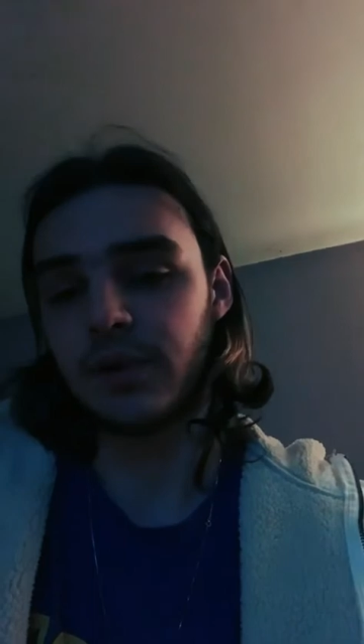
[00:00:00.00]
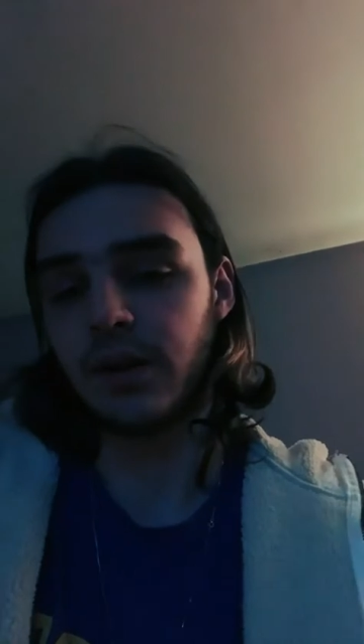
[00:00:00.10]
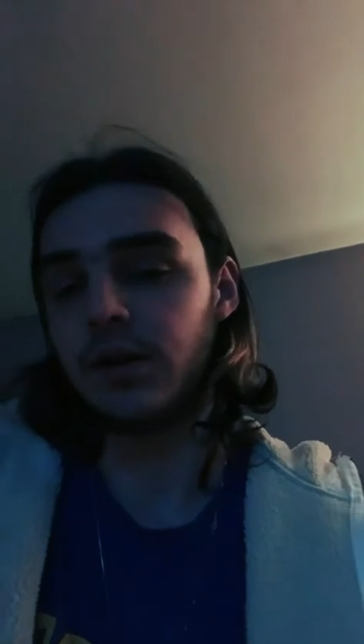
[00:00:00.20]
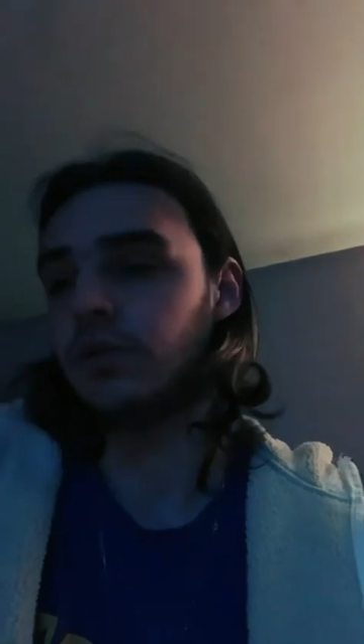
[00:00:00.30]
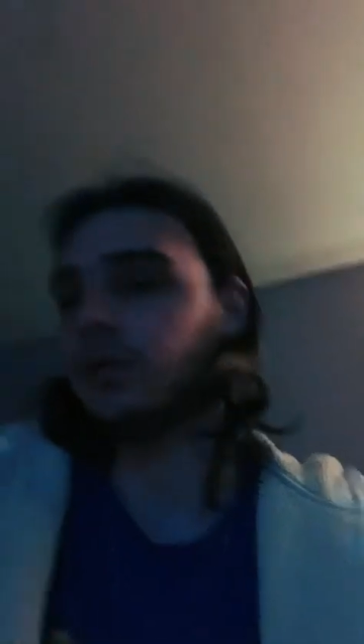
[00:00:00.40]

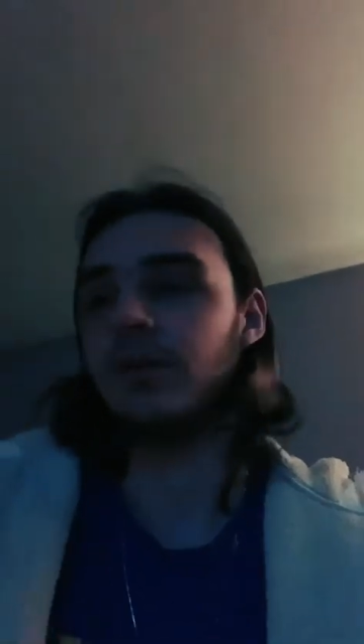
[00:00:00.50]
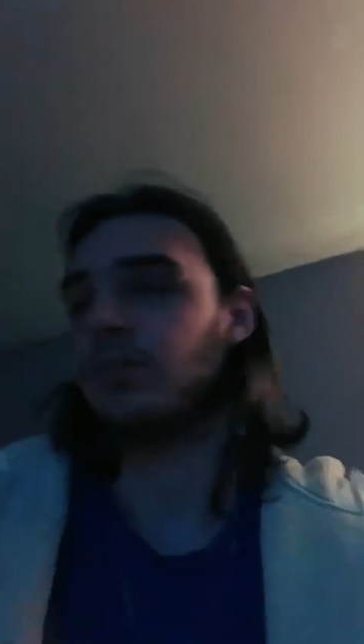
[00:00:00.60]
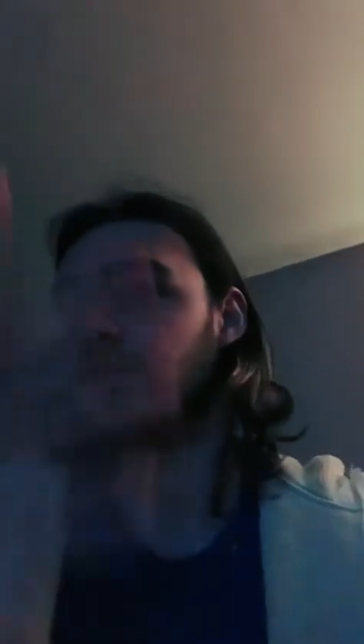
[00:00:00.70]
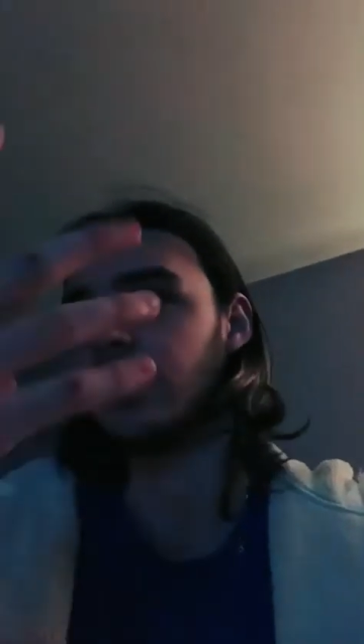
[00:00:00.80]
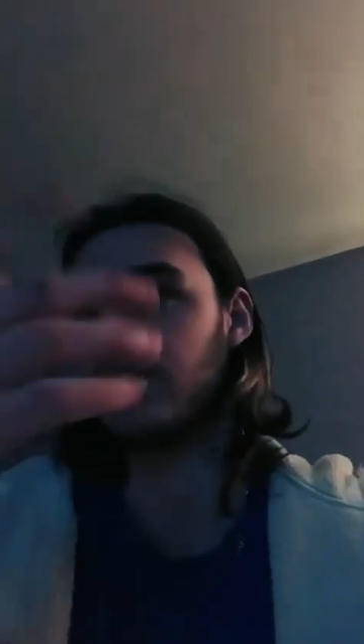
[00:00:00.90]
you know, and it'd
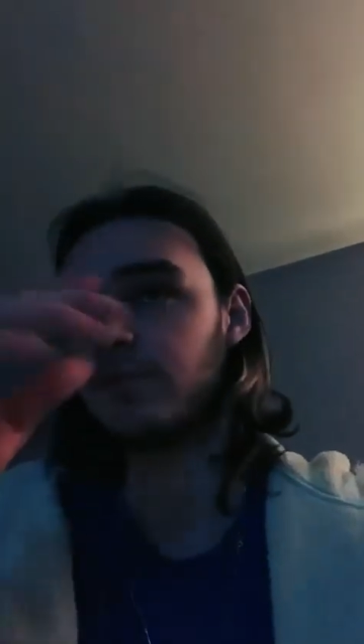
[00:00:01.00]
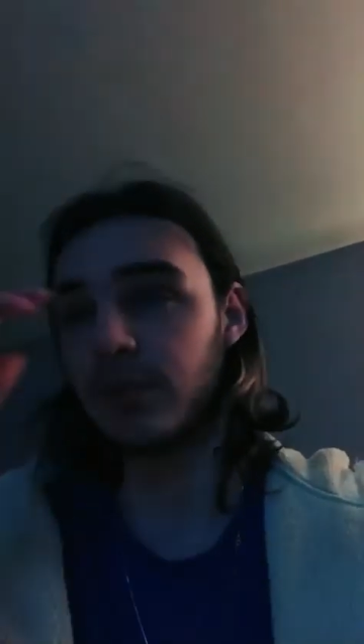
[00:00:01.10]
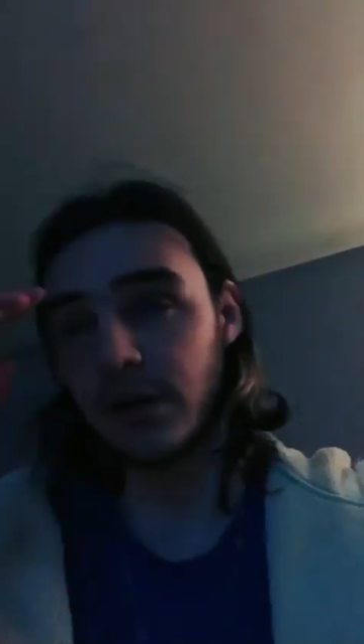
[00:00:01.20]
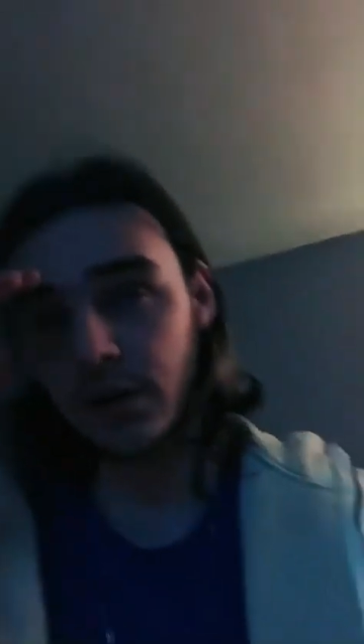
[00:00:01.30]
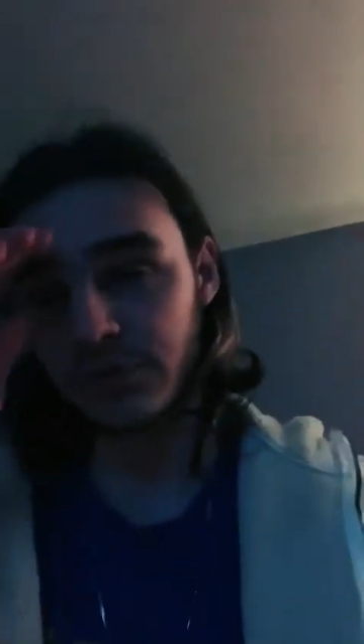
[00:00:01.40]
be like
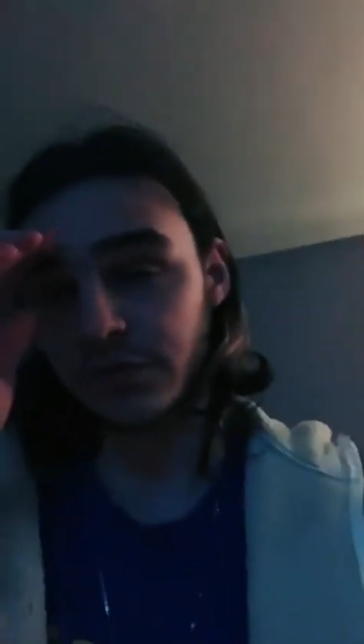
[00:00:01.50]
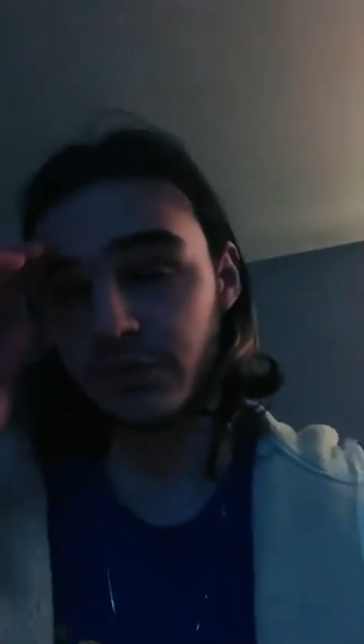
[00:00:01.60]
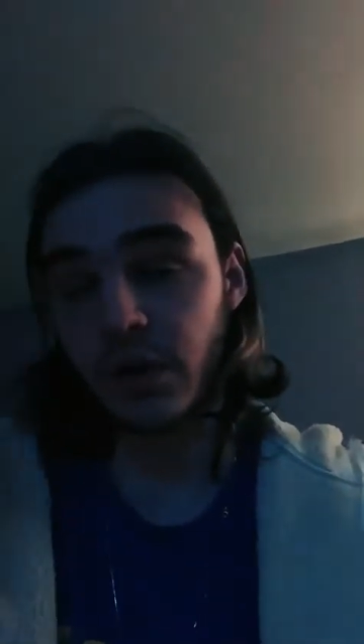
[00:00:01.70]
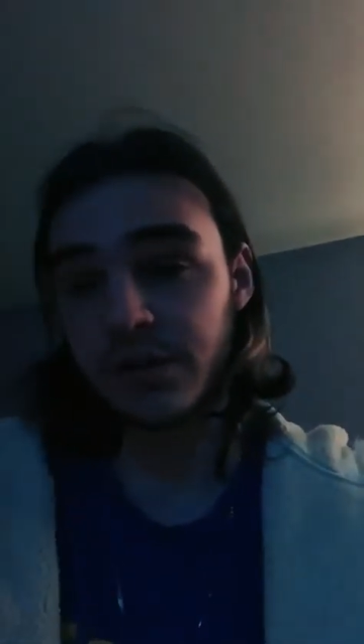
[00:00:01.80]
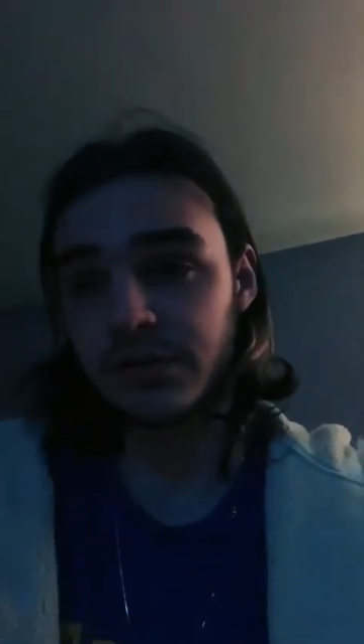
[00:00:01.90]
everybody else just
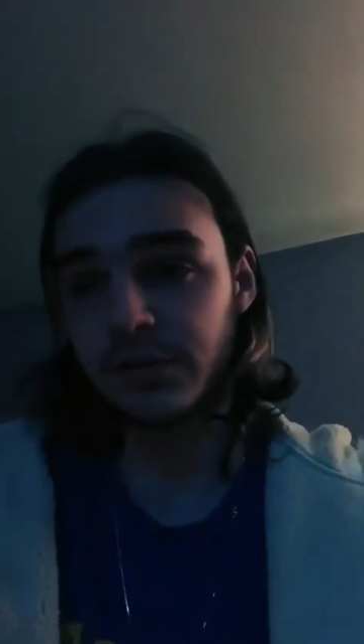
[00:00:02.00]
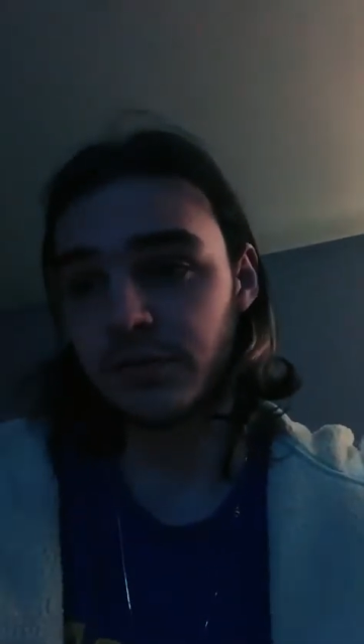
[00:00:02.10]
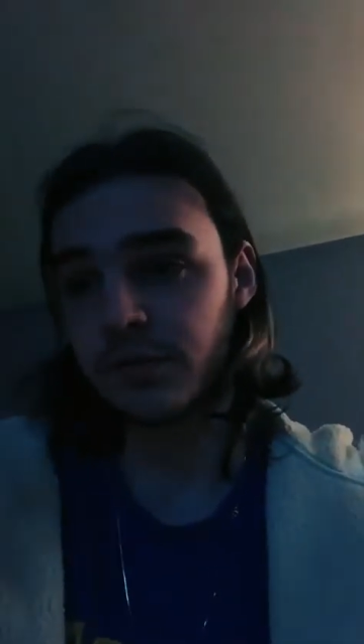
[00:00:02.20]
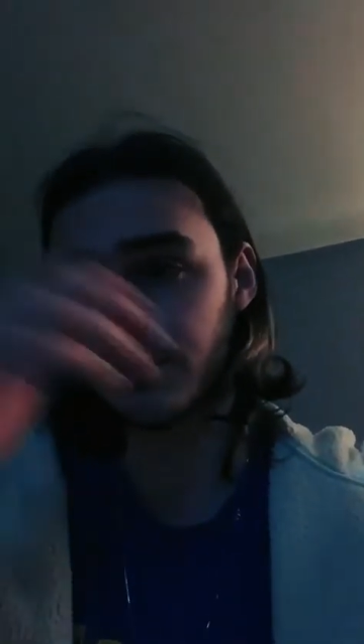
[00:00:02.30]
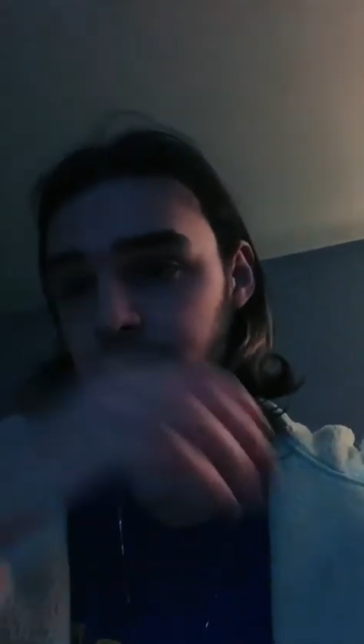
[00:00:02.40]
watching it
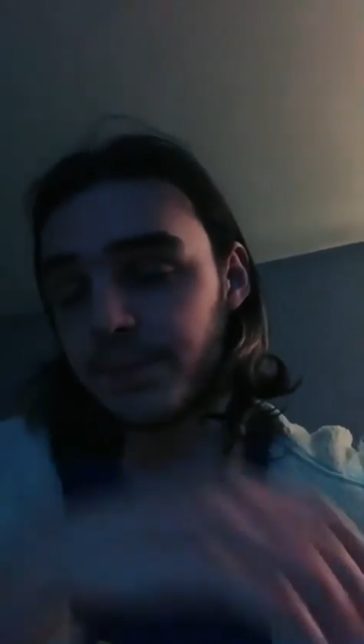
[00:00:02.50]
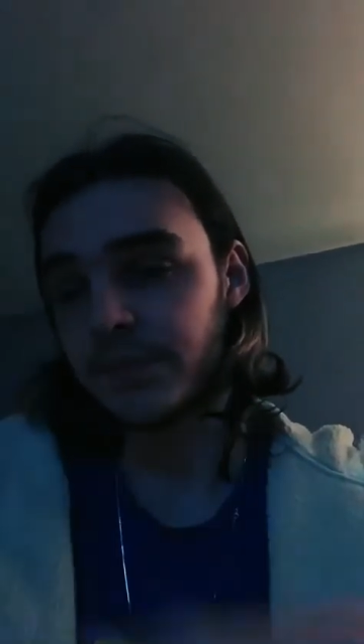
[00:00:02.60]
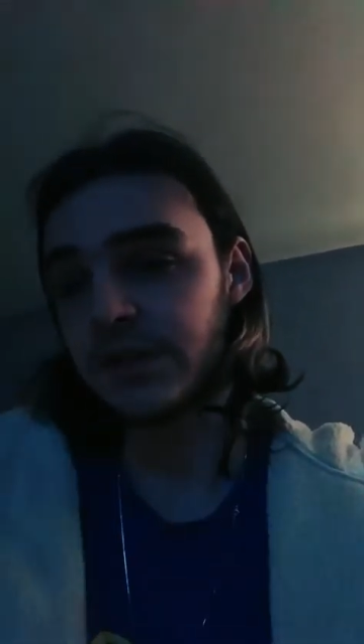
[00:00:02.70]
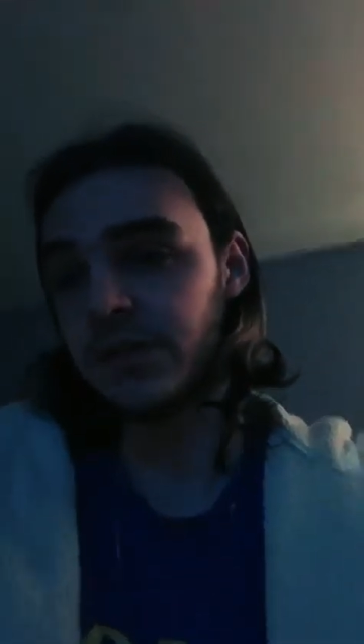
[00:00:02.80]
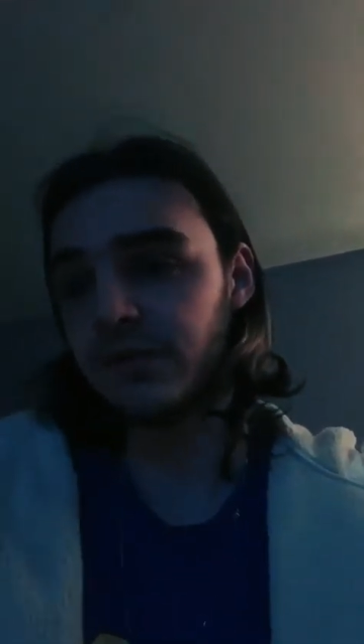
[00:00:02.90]
from
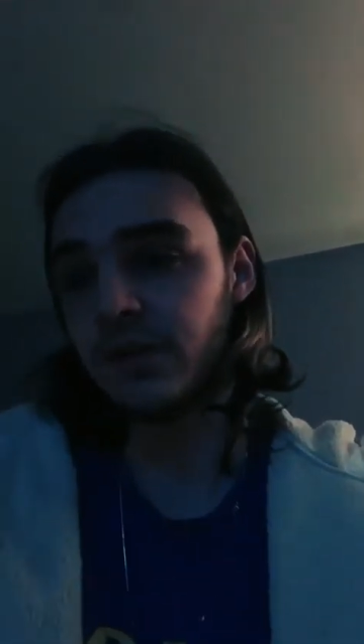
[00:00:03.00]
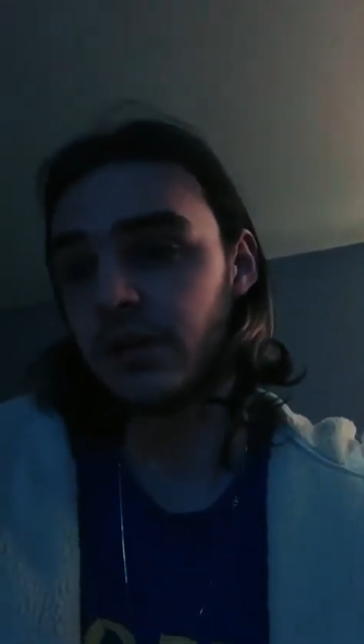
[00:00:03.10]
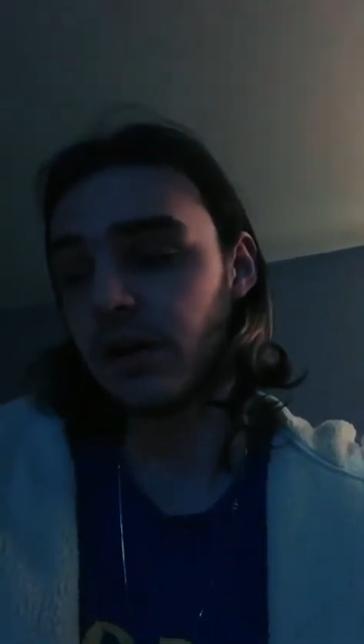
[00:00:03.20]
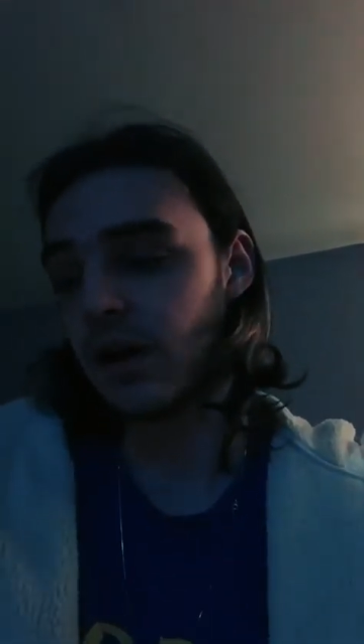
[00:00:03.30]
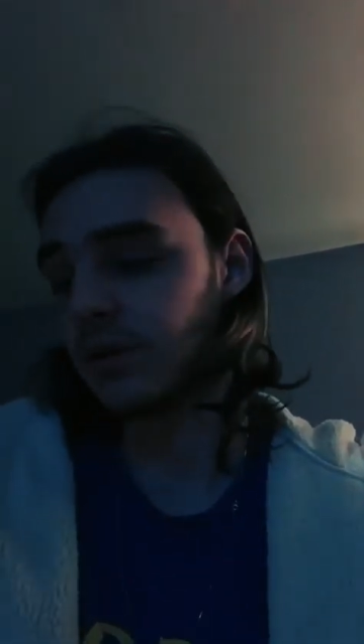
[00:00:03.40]
TV,
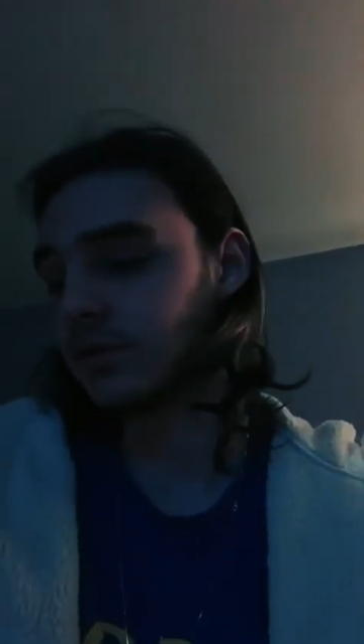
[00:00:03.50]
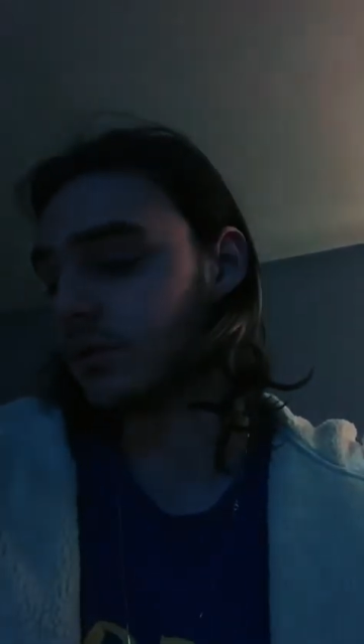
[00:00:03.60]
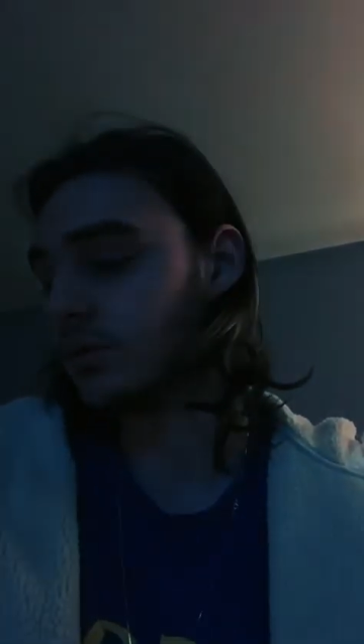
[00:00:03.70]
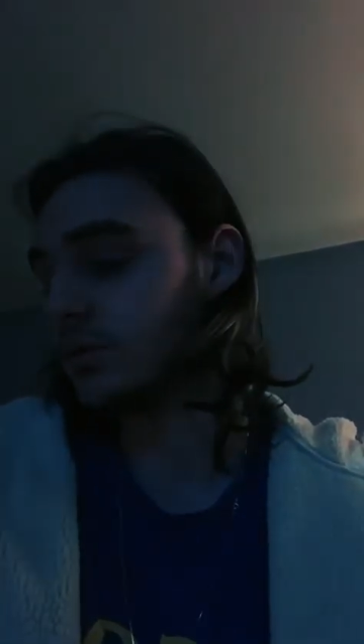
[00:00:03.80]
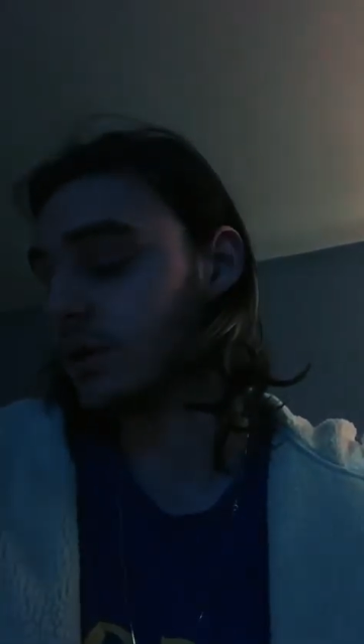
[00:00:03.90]
the
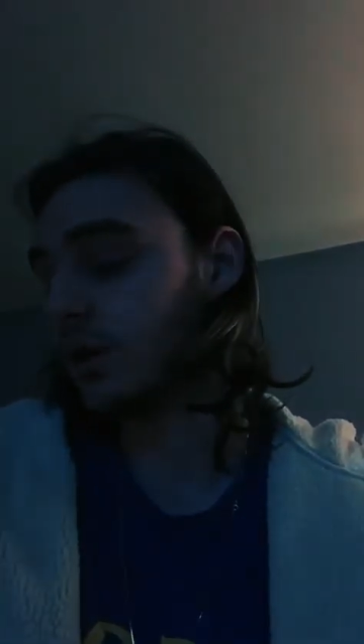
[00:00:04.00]
Oscars.